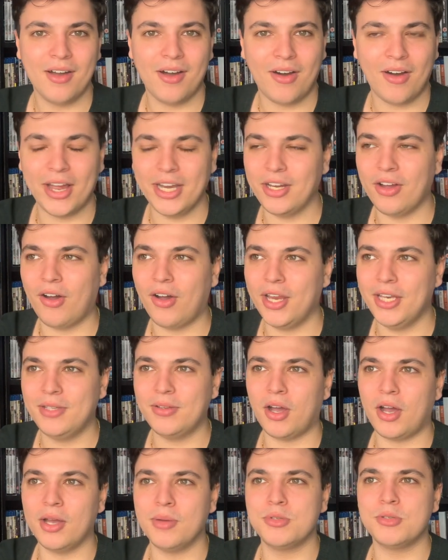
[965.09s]
I
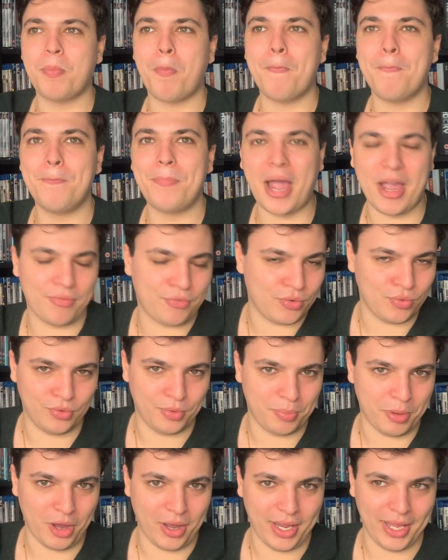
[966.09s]
was
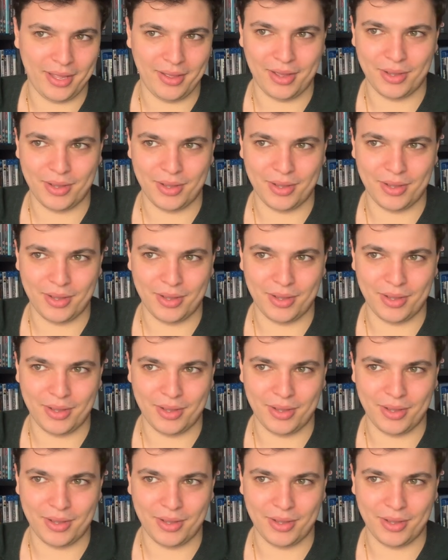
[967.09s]
baffled by it.